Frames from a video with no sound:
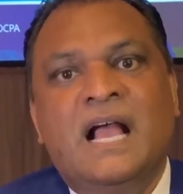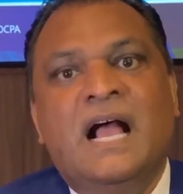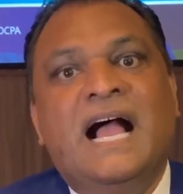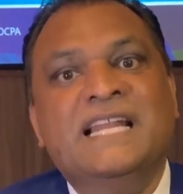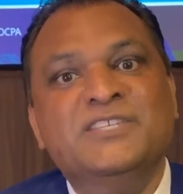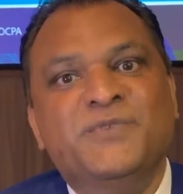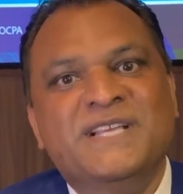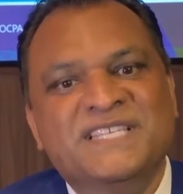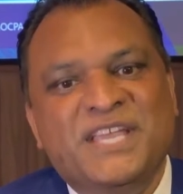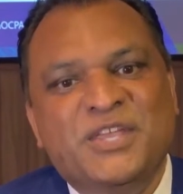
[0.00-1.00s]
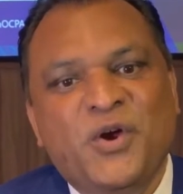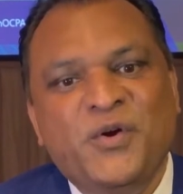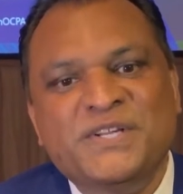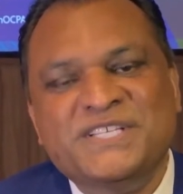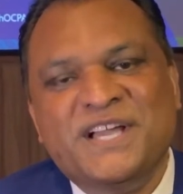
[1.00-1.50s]
Hi, this is Rick Singh, your
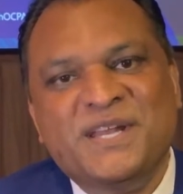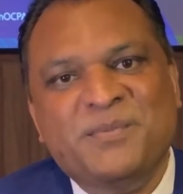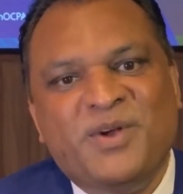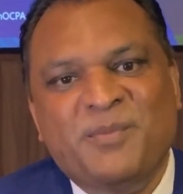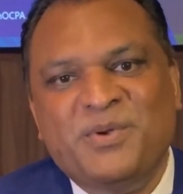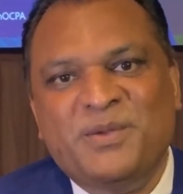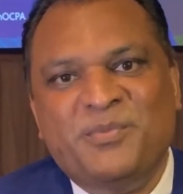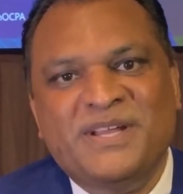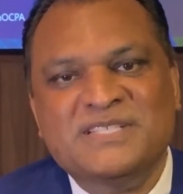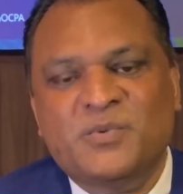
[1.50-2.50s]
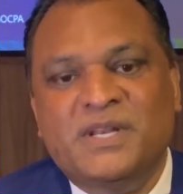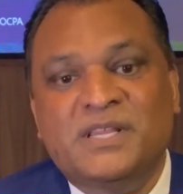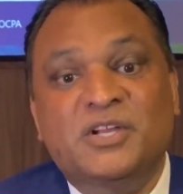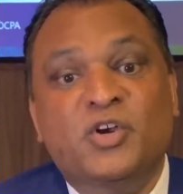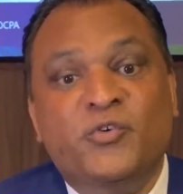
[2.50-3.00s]
Orange County property appraiser, wanting to
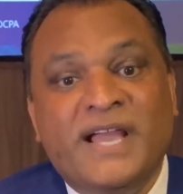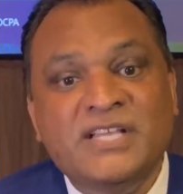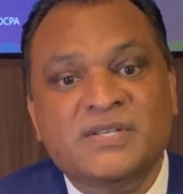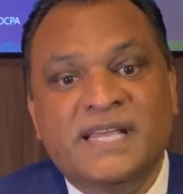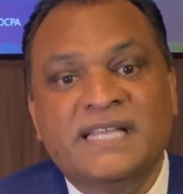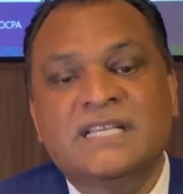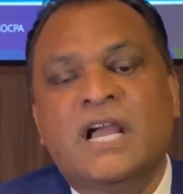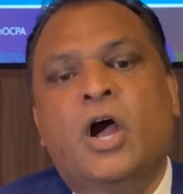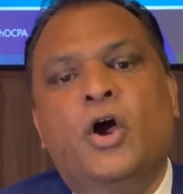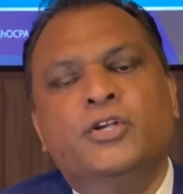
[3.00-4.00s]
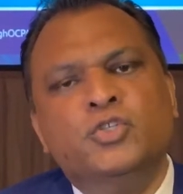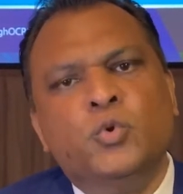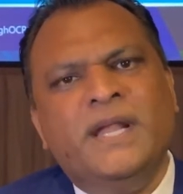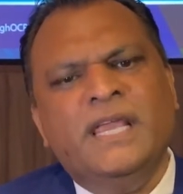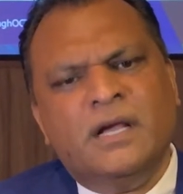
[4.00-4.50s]
congratulate our
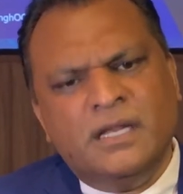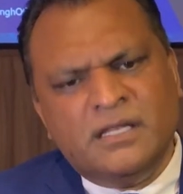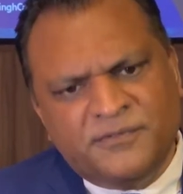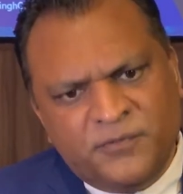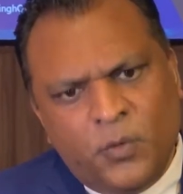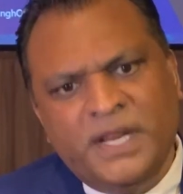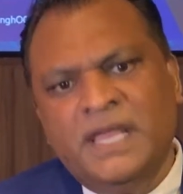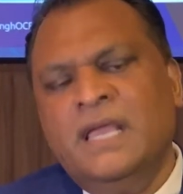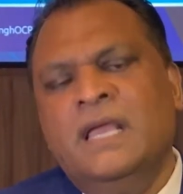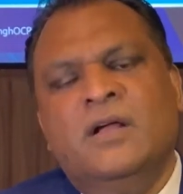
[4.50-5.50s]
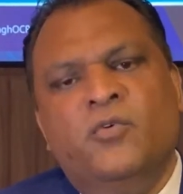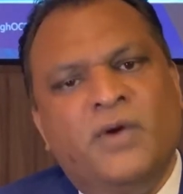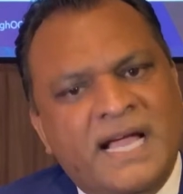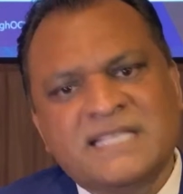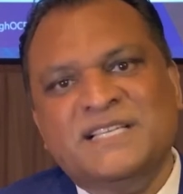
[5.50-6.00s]
20 under 40
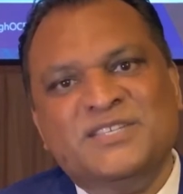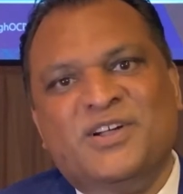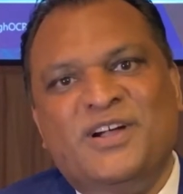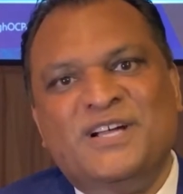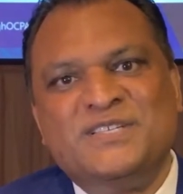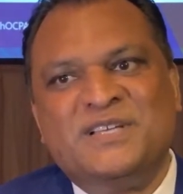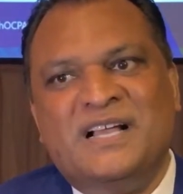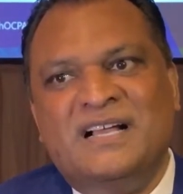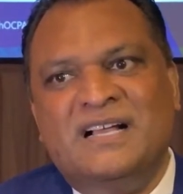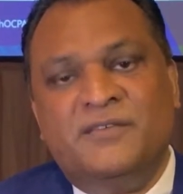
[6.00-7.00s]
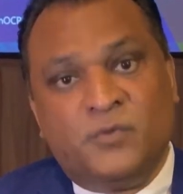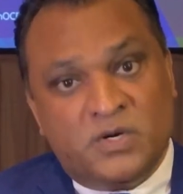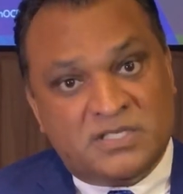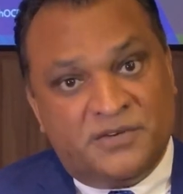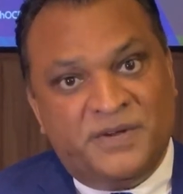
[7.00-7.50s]
rising stars, of
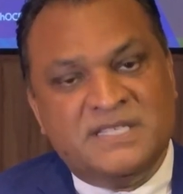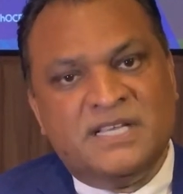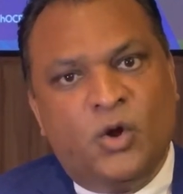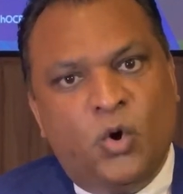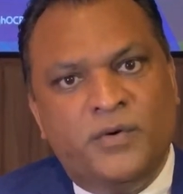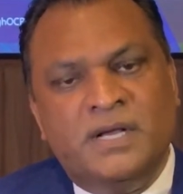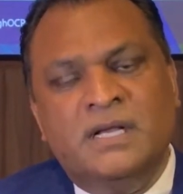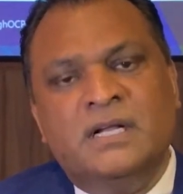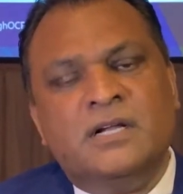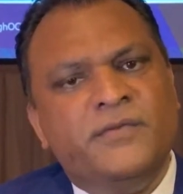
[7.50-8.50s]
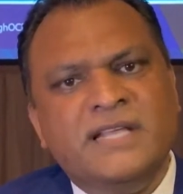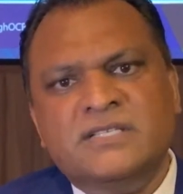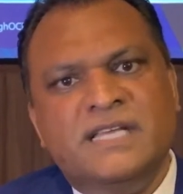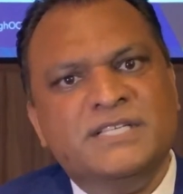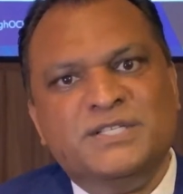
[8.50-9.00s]
course, our friends at ORRA.
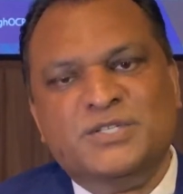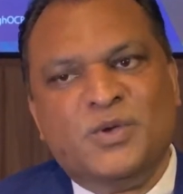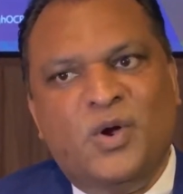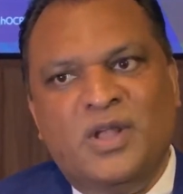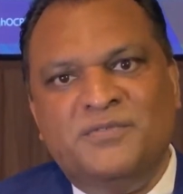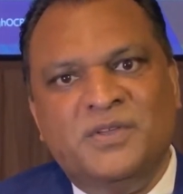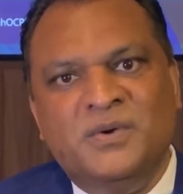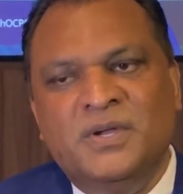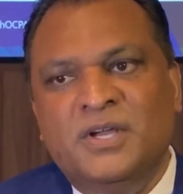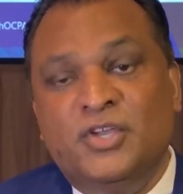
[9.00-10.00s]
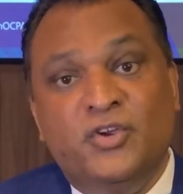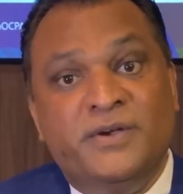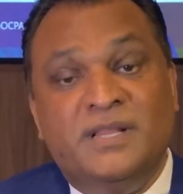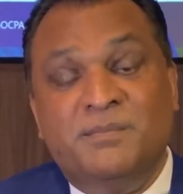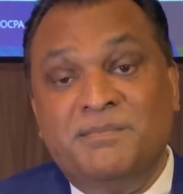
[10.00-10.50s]
Congratulations to all of you. You're
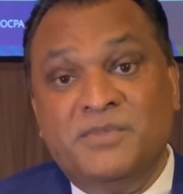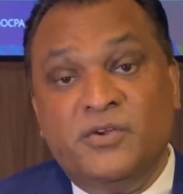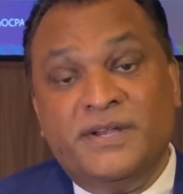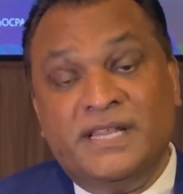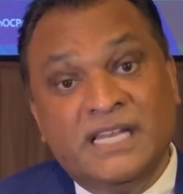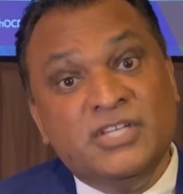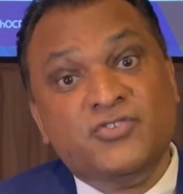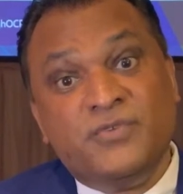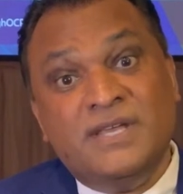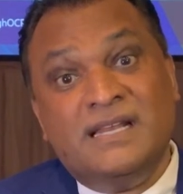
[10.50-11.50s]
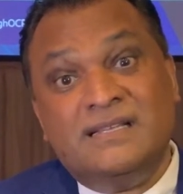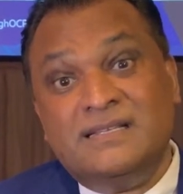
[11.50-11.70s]
in an industry that